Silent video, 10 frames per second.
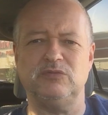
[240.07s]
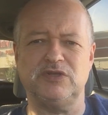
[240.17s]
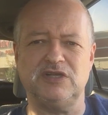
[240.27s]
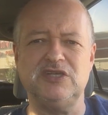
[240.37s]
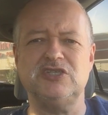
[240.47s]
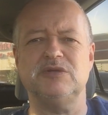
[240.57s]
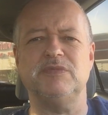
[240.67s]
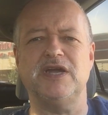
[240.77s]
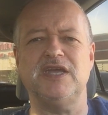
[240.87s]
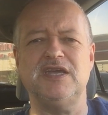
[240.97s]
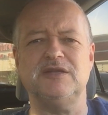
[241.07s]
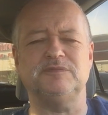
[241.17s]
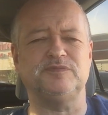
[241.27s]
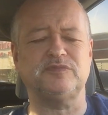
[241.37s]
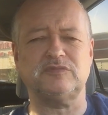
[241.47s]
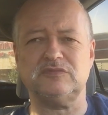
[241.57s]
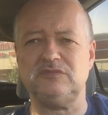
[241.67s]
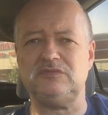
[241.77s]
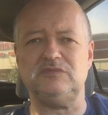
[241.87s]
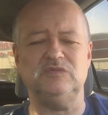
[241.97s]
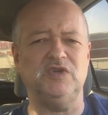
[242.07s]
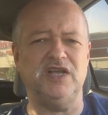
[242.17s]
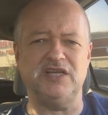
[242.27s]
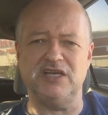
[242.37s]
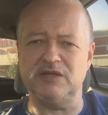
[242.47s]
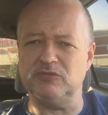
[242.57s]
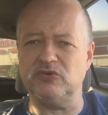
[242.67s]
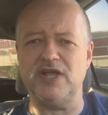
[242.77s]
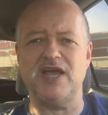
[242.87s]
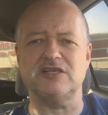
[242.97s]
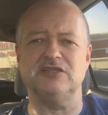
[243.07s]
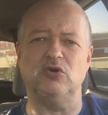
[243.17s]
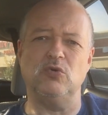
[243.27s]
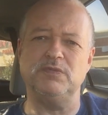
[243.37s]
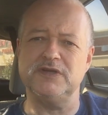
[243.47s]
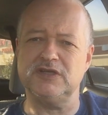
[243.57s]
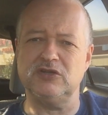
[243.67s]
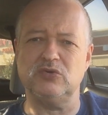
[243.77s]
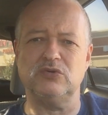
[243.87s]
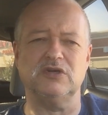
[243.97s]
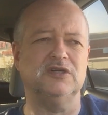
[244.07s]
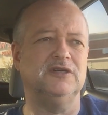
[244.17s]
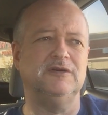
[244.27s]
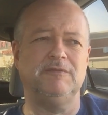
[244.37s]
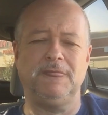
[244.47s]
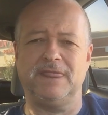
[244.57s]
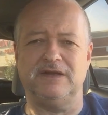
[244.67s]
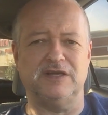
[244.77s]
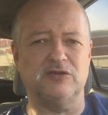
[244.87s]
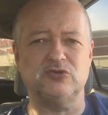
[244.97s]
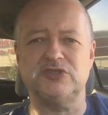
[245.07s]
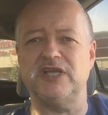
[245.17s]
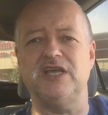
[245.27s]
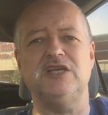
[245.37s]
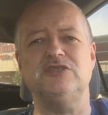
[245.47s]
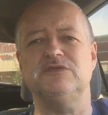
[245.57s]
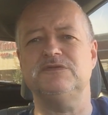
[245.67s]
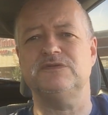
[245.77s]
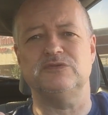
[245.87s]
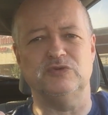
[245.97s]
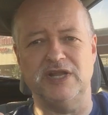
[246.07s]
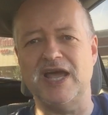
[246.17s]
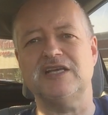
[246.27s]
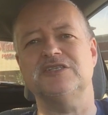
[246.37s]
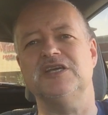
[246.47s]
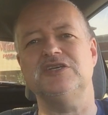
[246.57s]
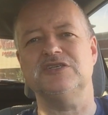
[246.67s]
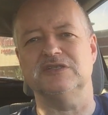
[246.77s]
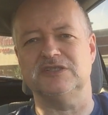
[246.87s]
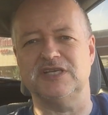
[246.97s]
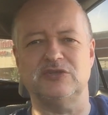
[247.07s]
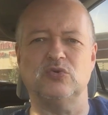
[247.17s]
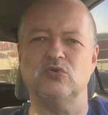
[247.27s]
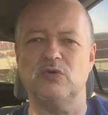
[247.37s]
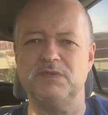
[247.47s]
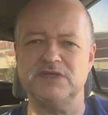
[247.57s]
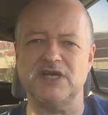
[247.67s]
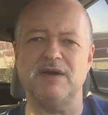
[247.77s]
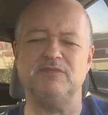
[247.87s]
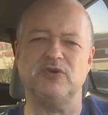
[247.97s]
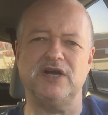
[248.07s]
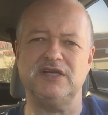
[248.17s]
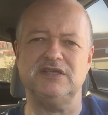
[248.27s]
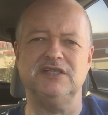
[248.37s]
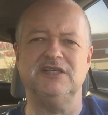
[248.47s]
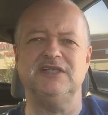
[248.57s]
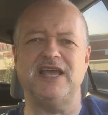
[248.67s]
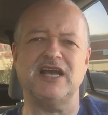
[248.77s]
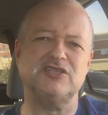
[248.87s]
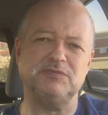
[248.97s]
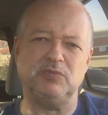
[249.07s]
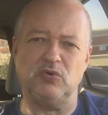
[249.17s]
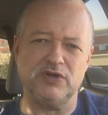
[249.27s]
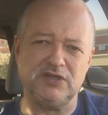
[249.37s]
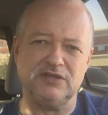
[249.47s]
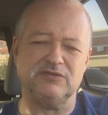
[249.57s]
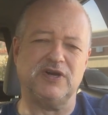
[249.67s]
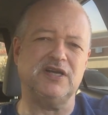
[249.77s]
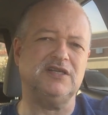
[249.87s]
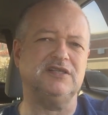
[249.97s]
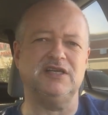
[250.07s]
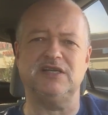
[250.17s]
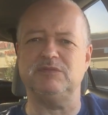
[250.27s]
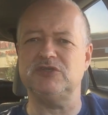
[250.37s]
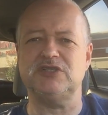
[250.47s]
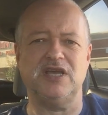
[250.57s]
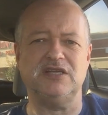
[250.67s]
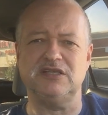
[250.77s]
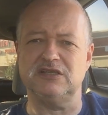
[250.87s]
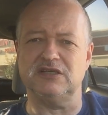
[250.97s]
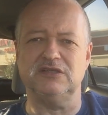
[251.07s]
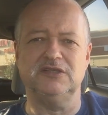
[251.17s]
with the leash in my hand and getting him to relax and opening the door, another stage of relaxation, because that door opens up, right, exit point, right, and I'm just standing there.